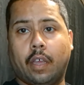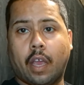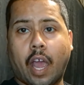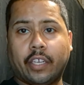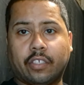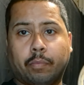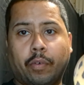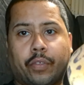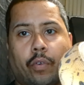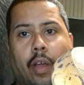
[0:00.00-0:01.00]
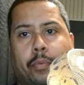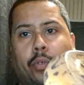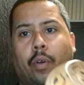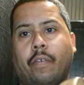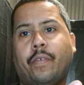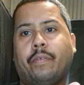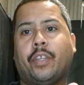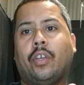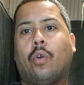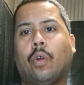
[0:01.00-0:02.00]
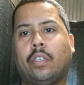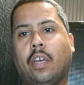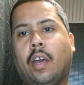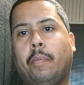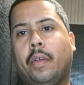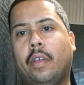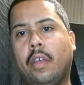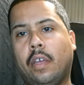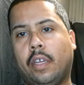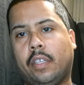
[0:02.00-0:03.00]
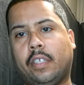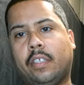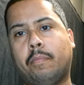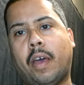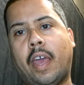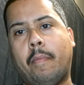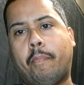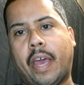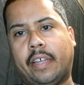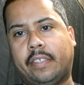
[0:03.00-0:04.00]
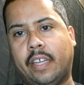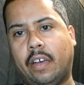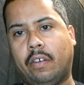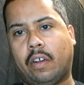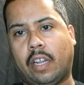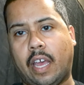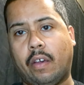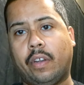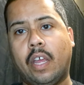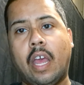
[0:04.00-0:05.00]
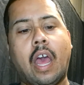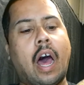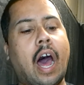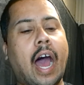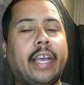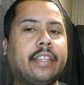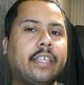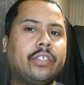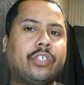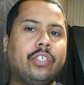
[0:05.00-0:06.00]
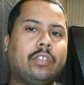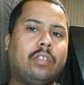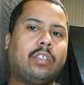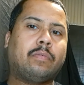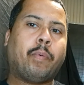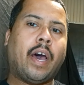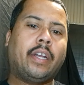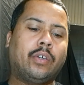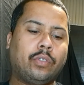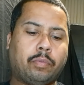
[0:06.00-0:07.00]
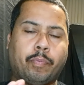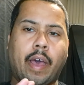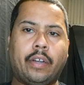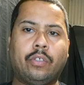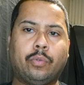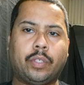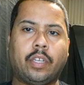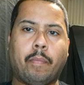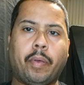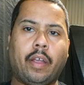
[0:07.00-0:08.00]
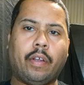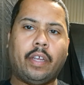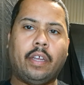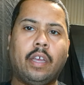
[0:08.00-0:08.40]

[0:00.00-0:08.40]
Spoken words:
I just moved her up to a 15-quart tub. This is my pastel clown. I think she's spot nose. Spot nose was in the pairing.